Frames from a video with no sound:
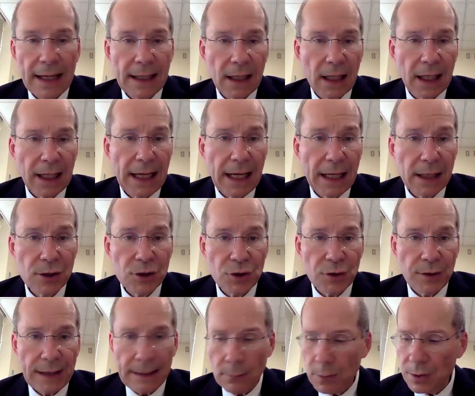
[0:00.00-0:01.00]
NIH
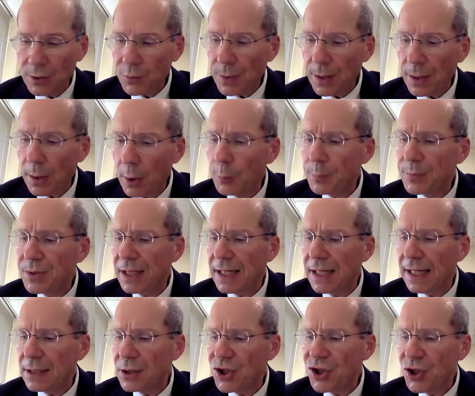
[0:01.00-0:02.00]
grant, which we hope to
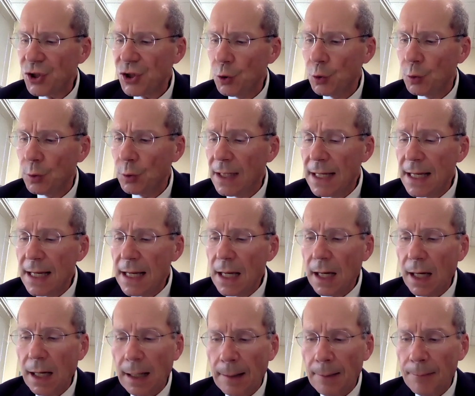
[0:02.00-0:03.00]
get soon.
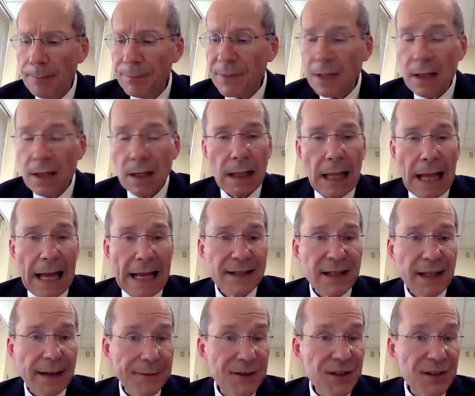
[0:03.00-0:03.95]
Um, as I've